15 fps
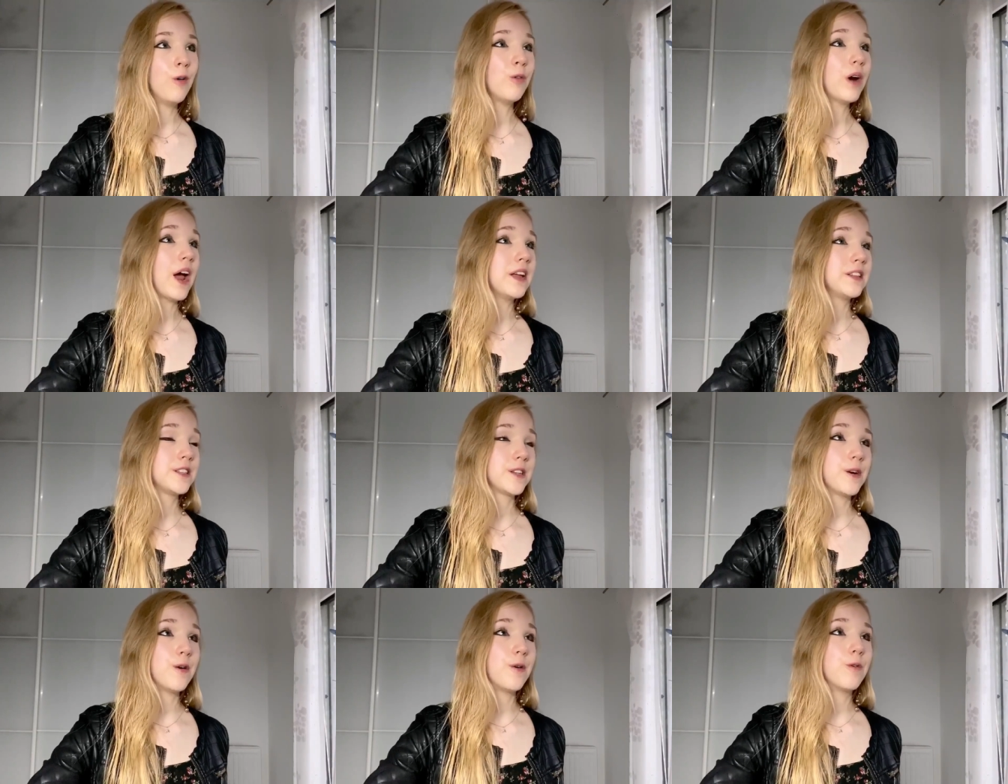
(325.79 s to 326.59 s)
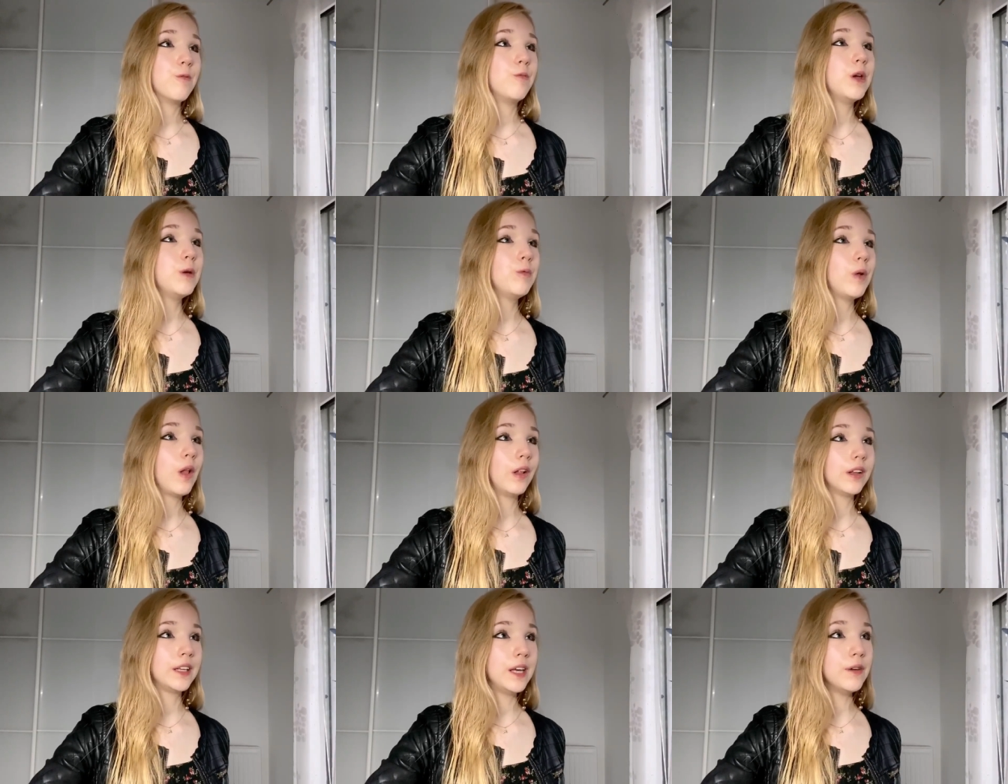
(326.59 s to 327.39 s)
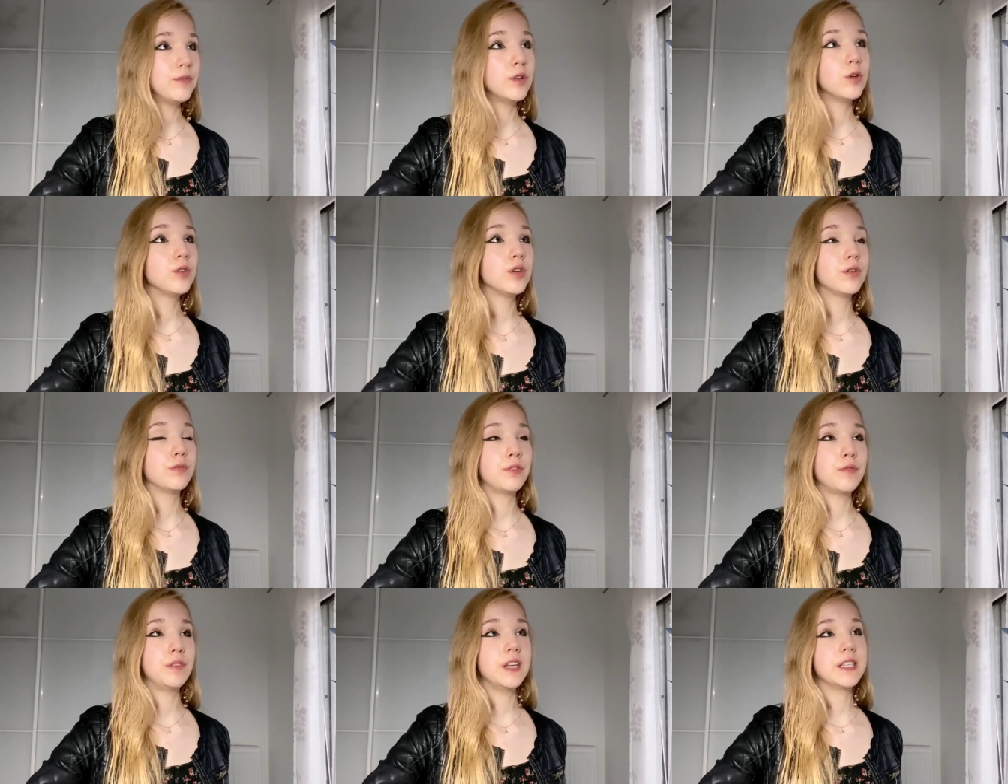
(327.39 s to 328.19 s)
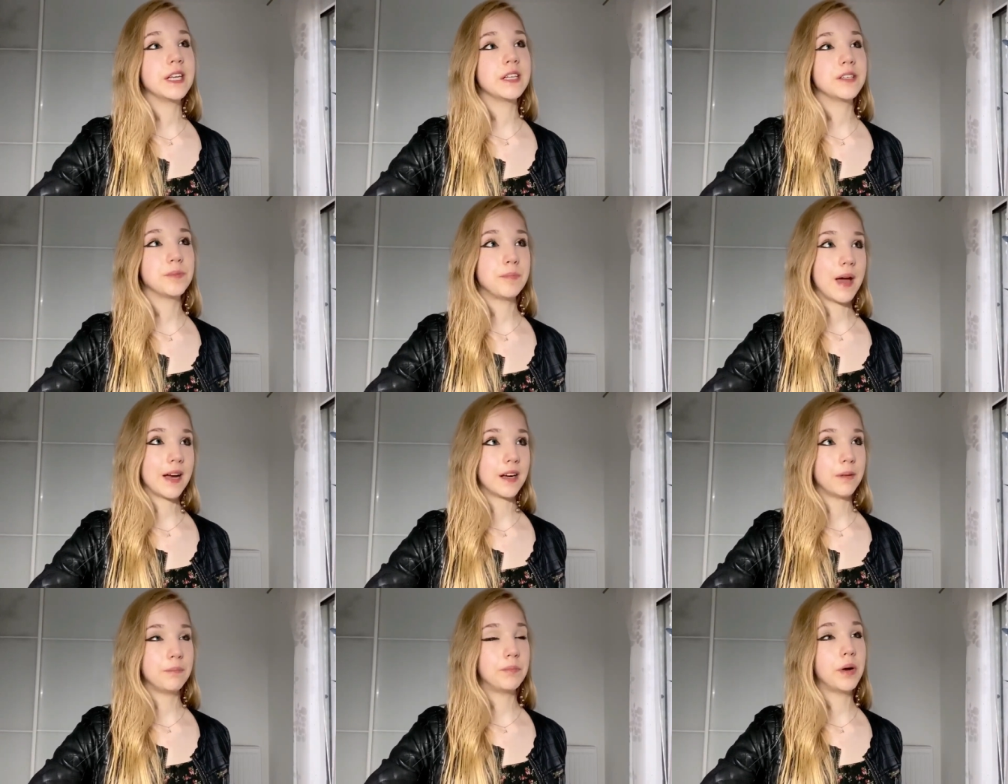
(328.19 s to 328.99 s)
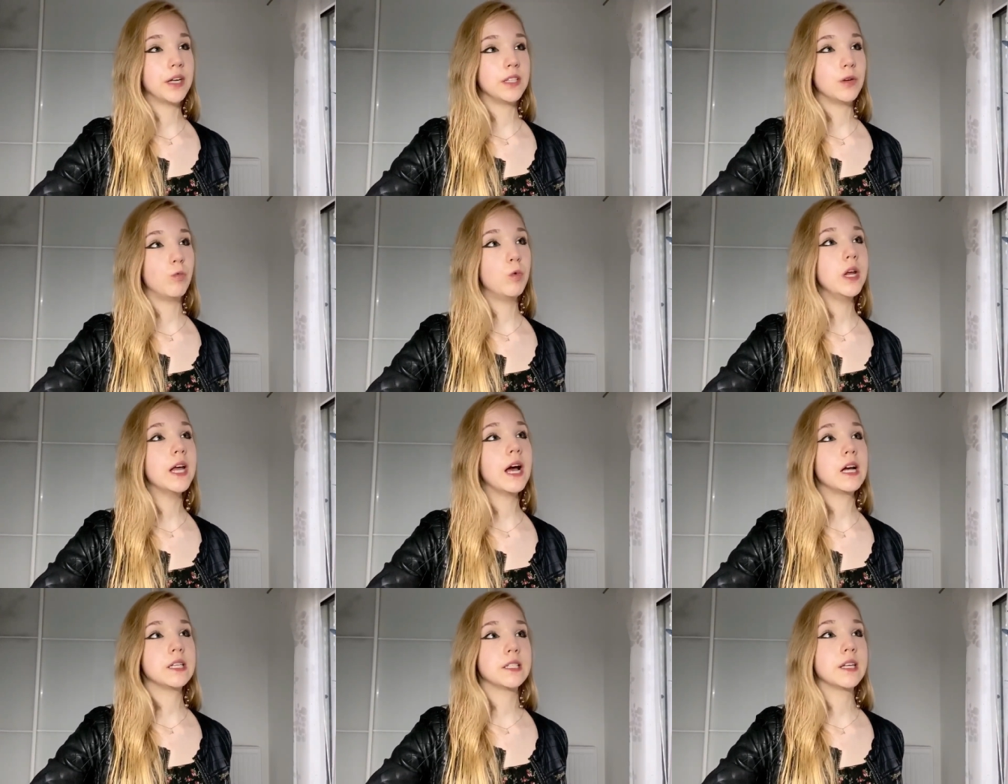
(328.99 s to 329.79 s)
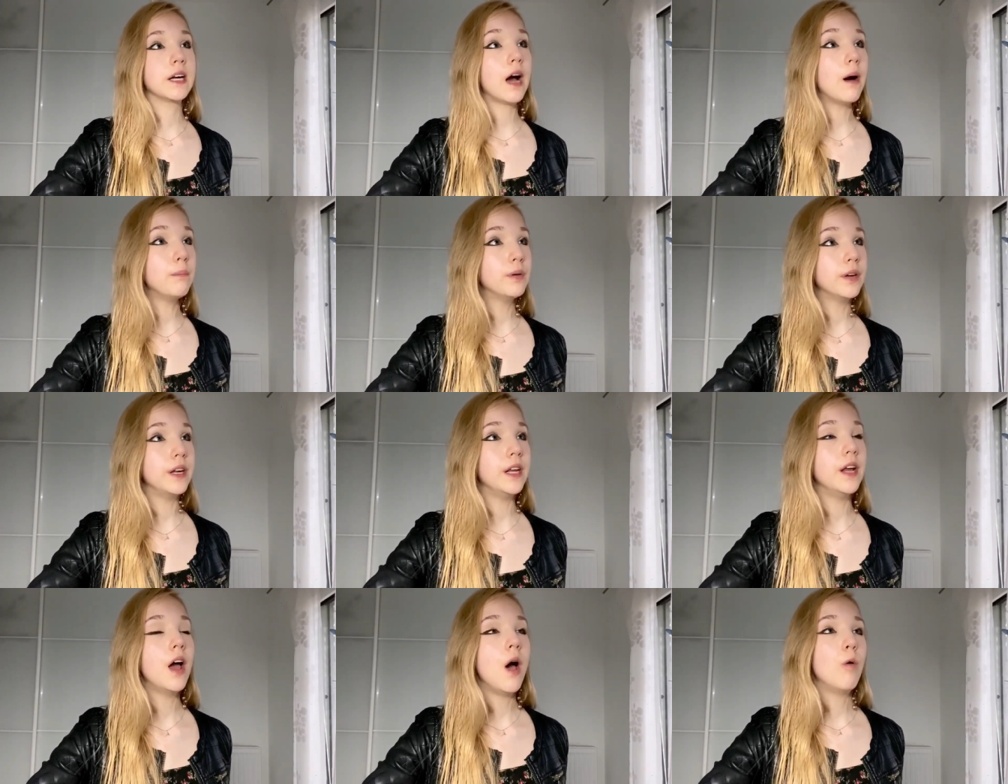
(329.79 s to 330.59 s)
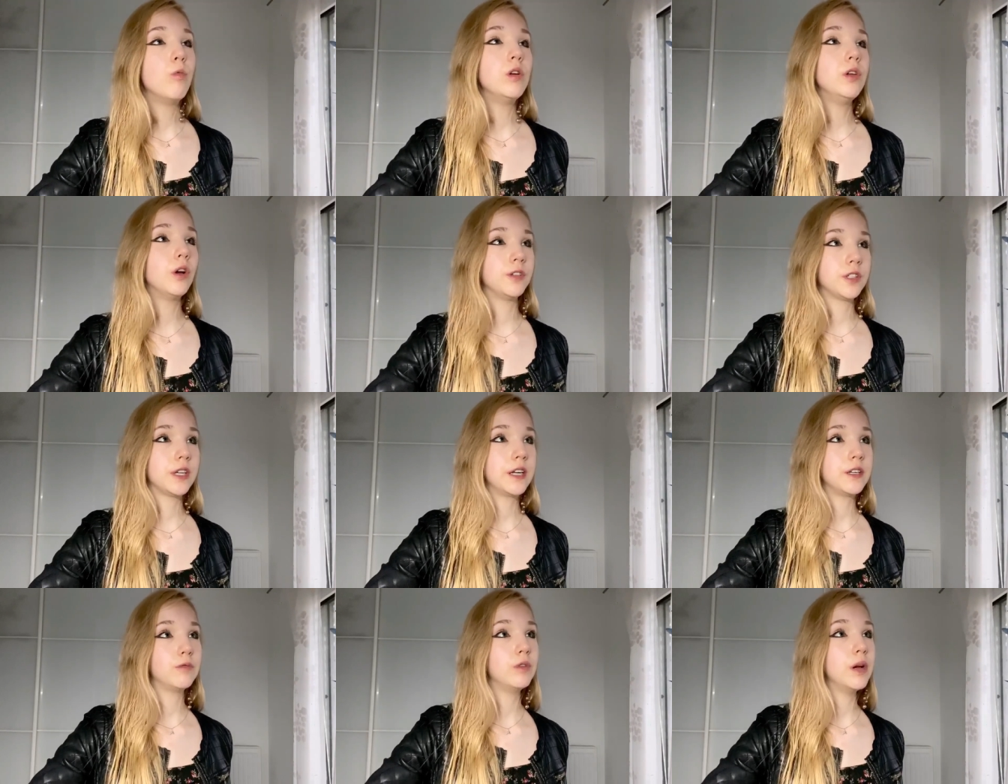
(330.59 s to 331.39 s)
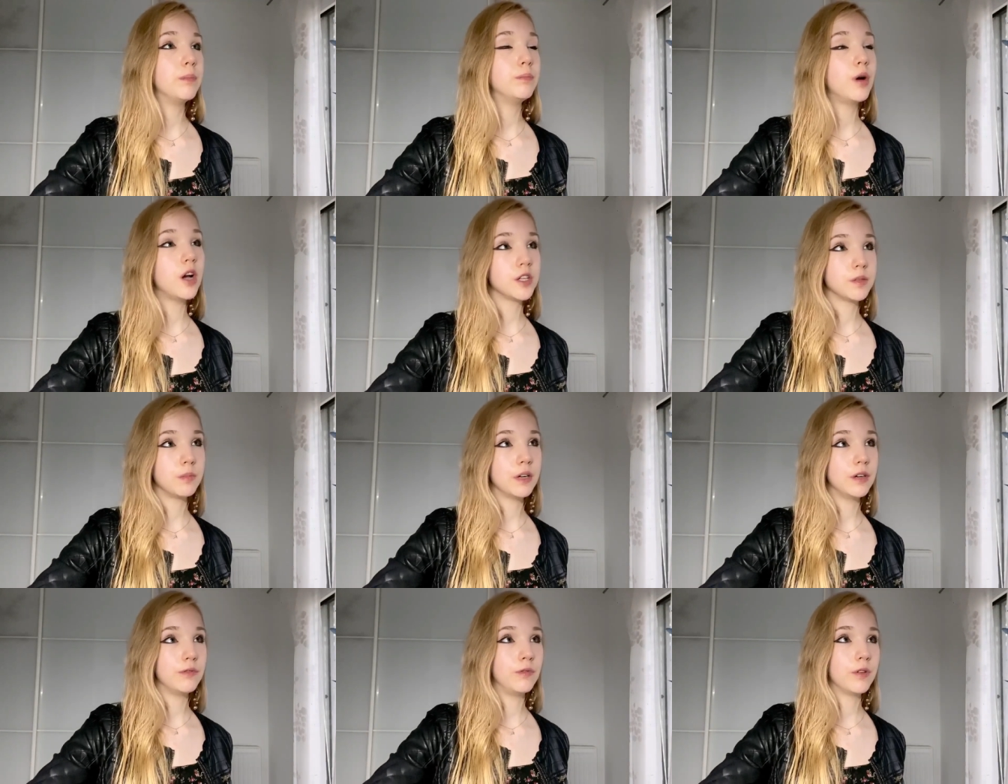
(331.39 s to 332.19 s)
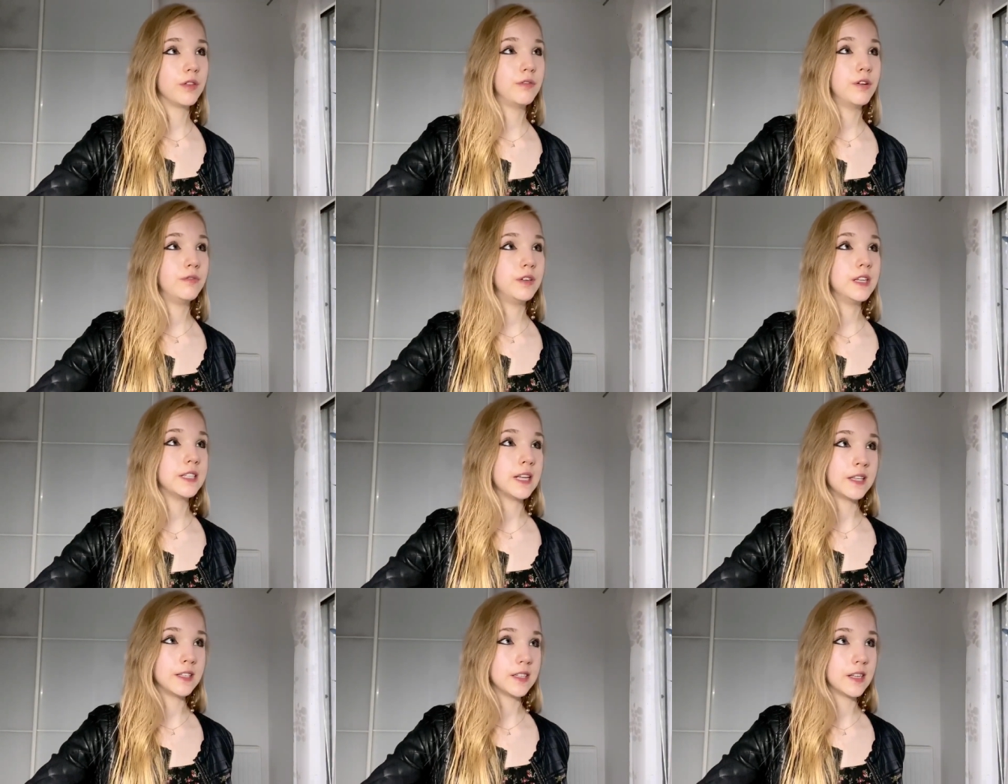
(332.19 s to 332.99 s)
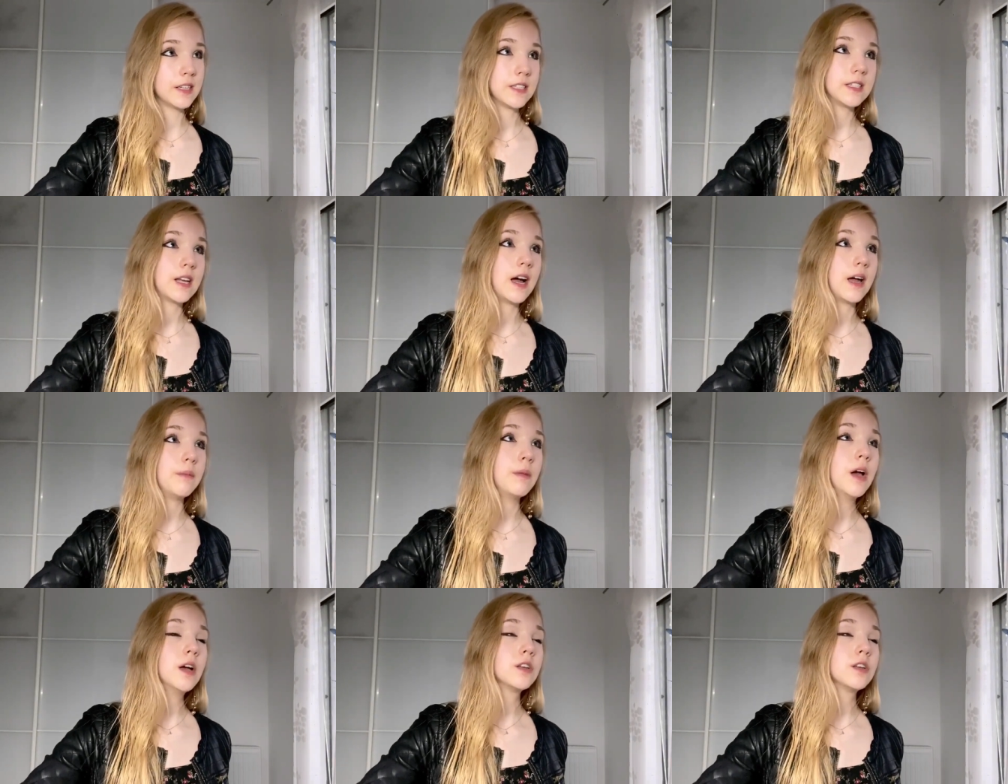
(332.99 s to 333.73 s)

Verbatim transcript: All right, so we will give you your fifty cents back, but we as the company will not get a reimbursement for the fifty cents this time.